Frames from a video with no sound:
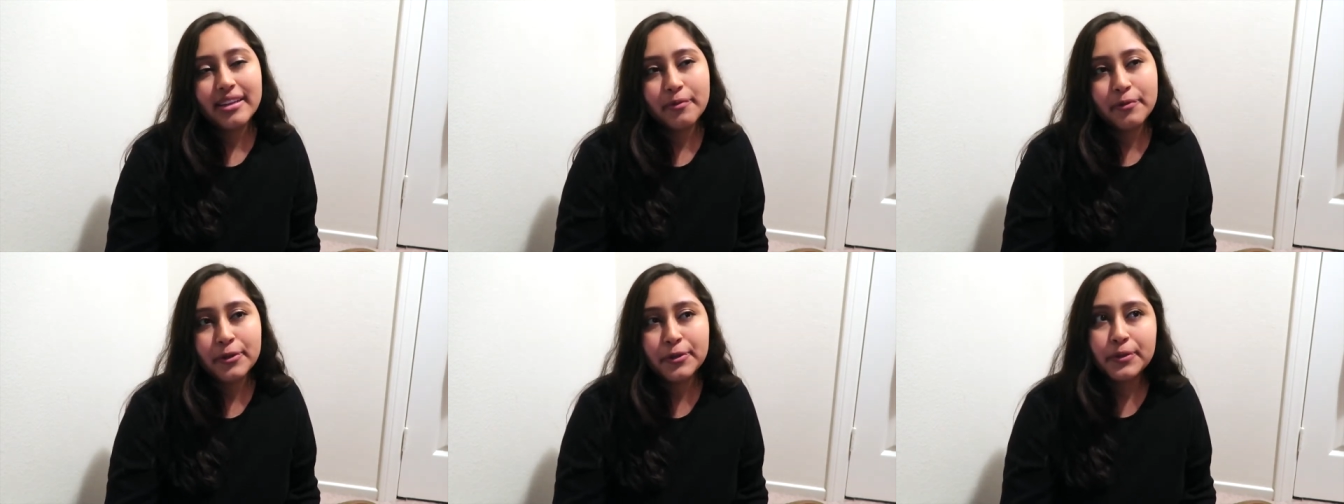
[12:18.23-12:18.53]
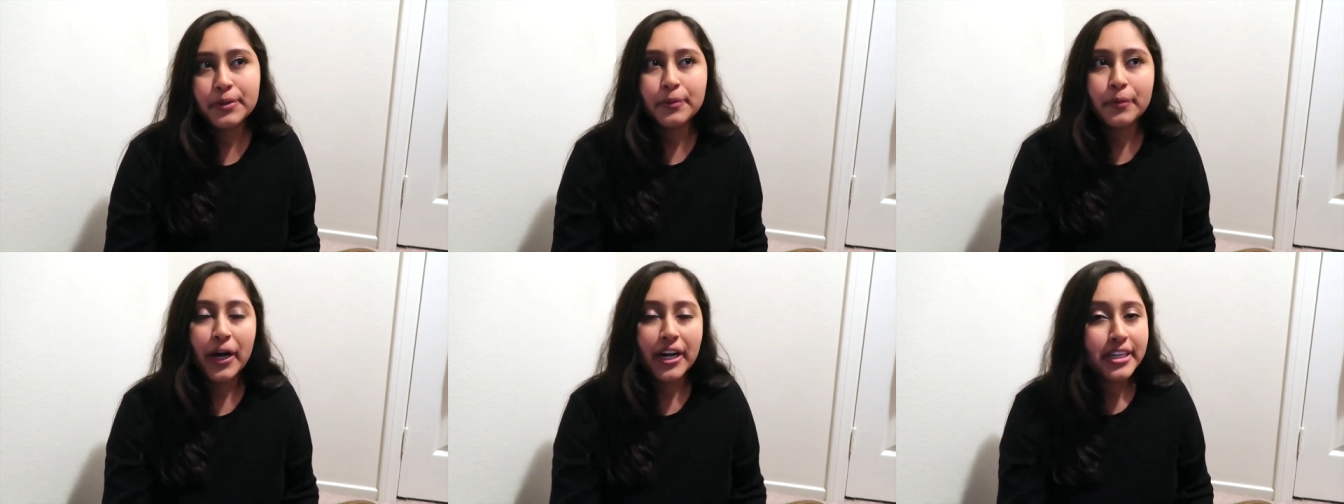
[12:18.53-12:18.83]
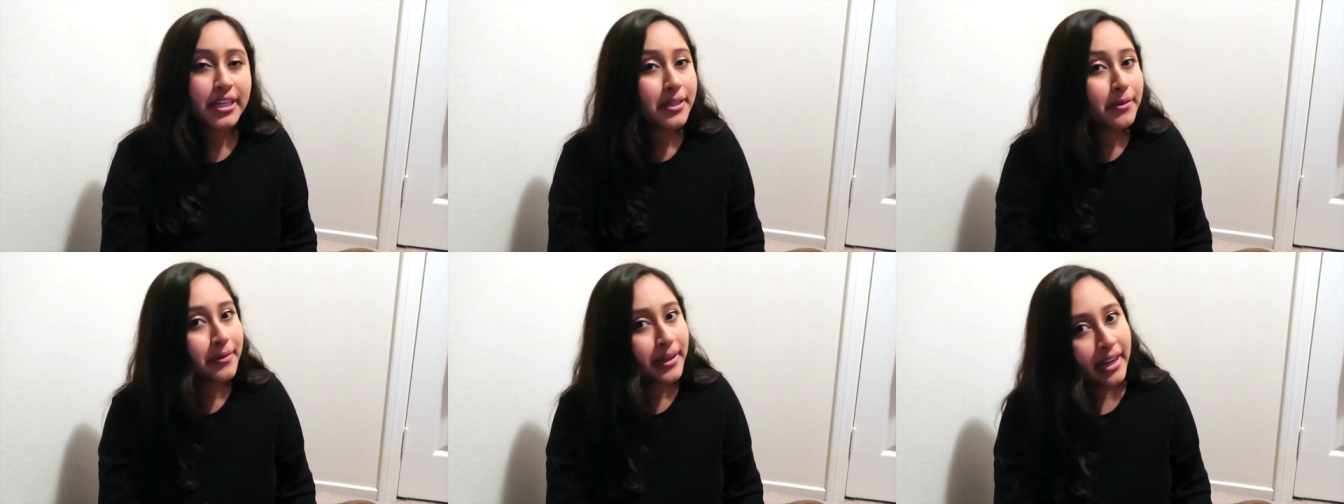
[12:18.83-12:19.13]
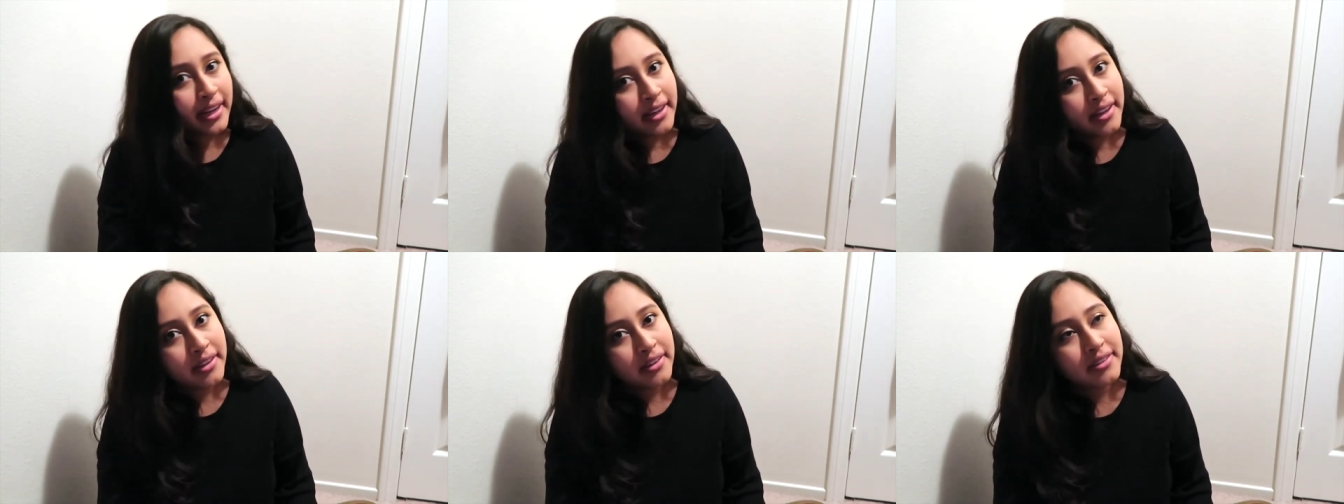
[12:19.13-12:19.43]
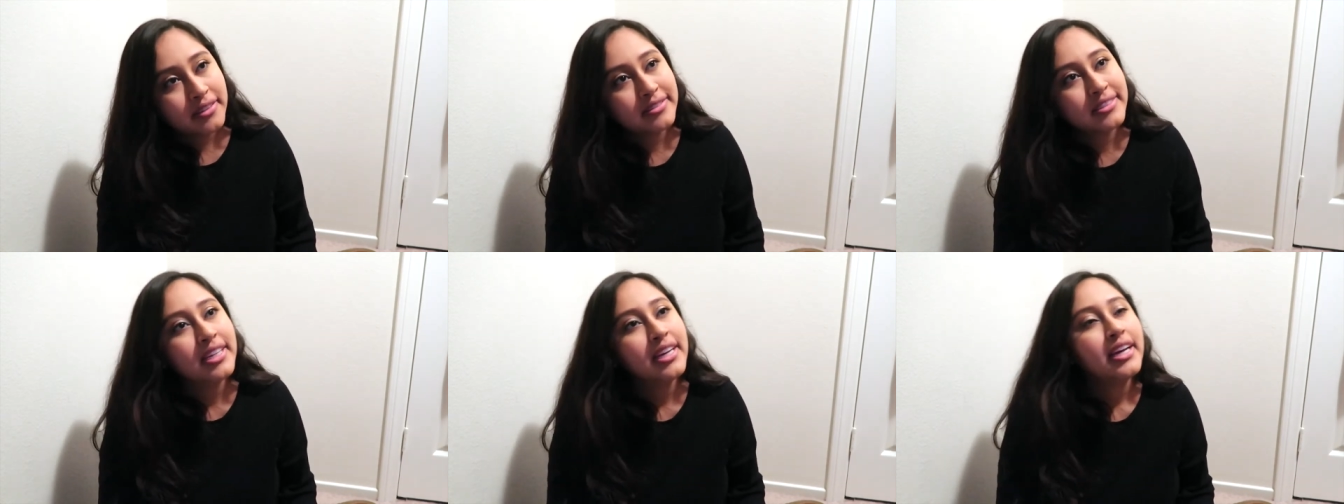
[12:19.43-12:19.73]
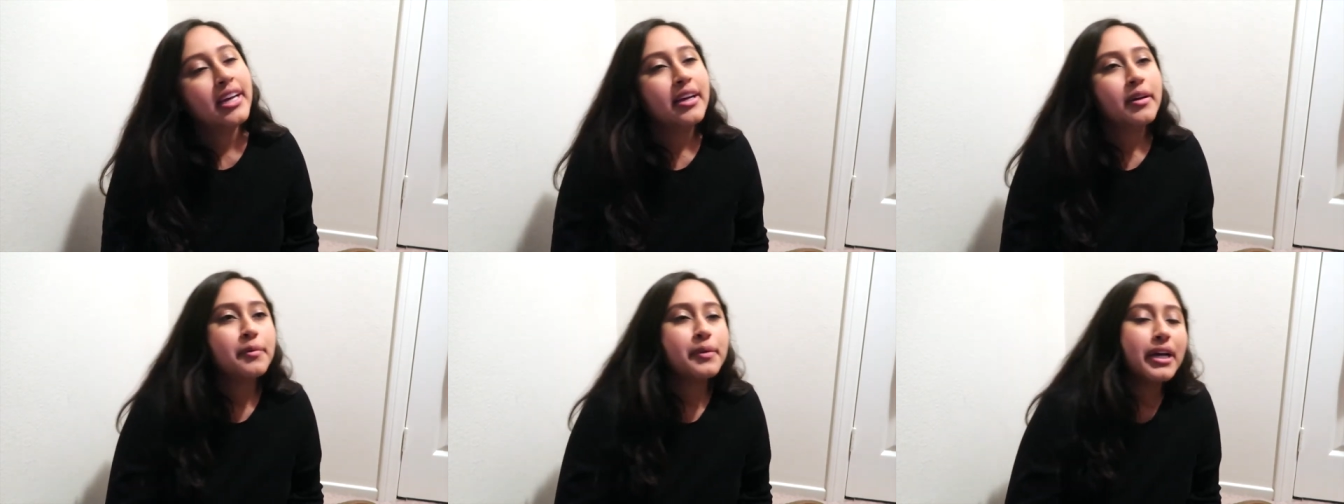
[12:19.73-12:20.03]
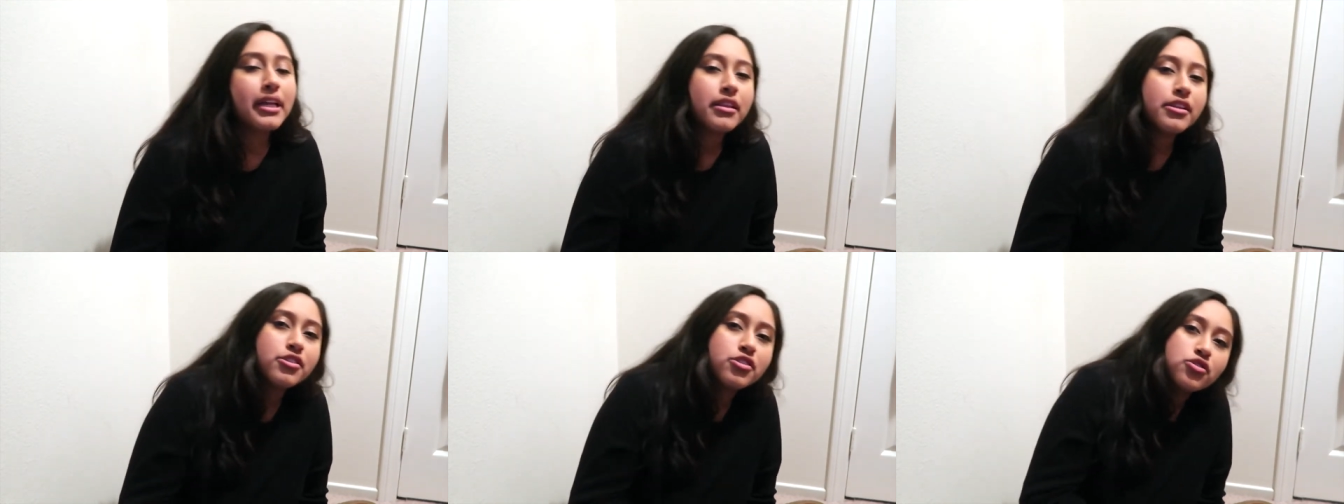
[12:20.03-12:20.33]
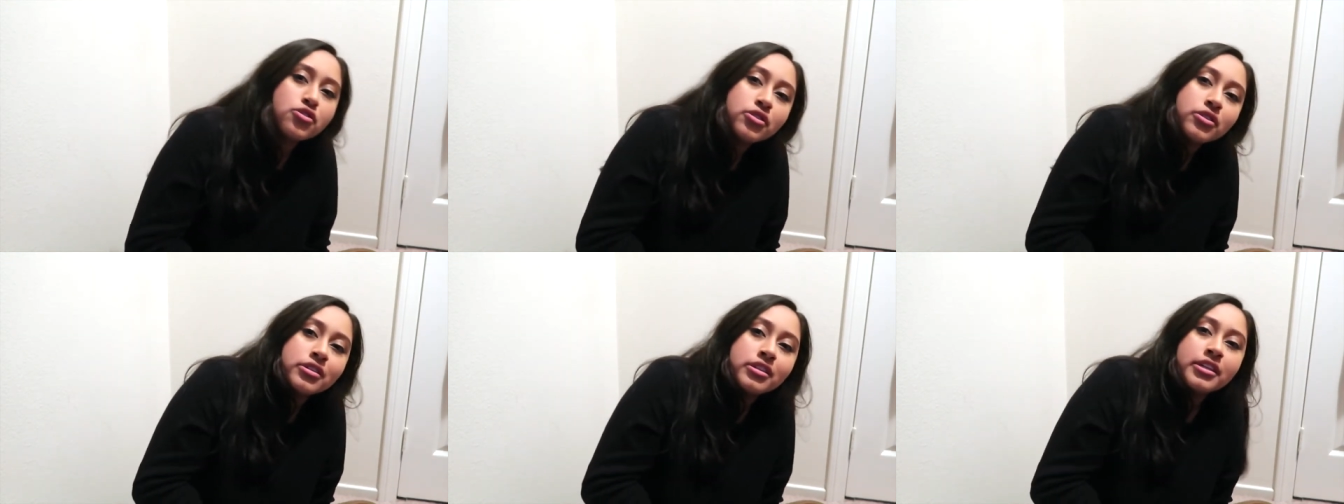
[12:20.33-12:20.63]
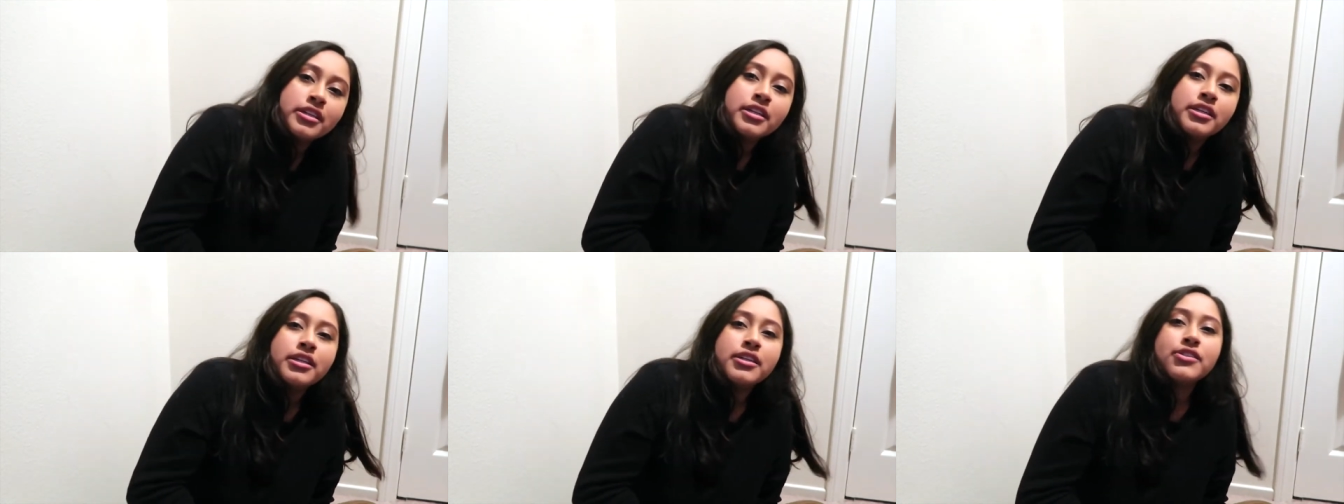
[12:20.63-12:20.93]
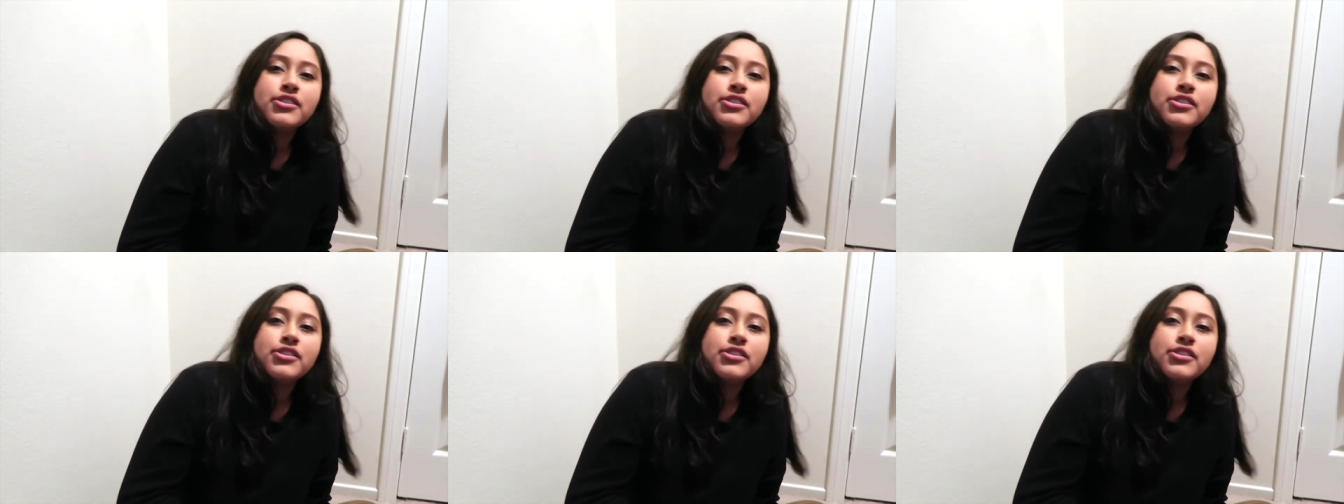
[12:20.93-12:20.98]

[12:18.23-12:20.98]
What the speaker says: We were walking around, we had the stroller,